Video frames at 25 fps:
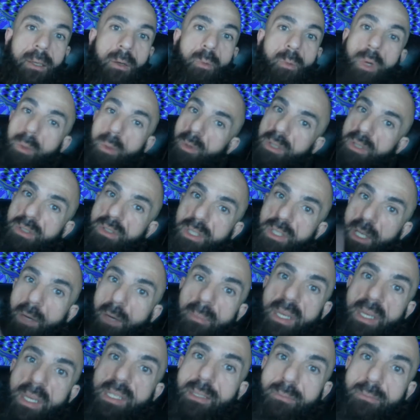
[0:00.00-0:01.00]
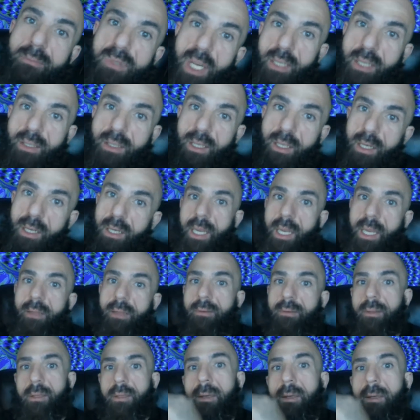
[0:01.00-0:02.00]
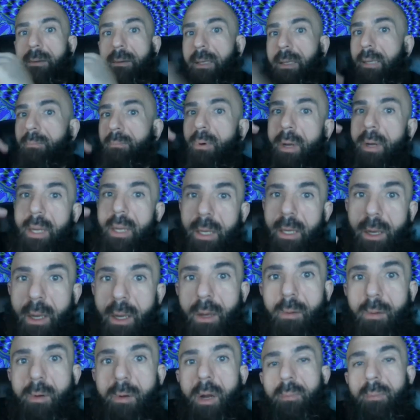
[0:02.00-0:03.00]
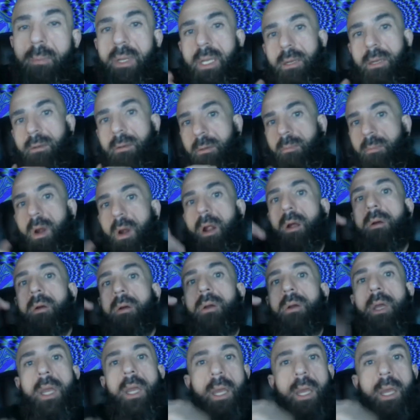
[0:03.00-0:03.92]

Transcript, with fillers: we will still be subjected again to the Dookie Boy realm again tomorrow,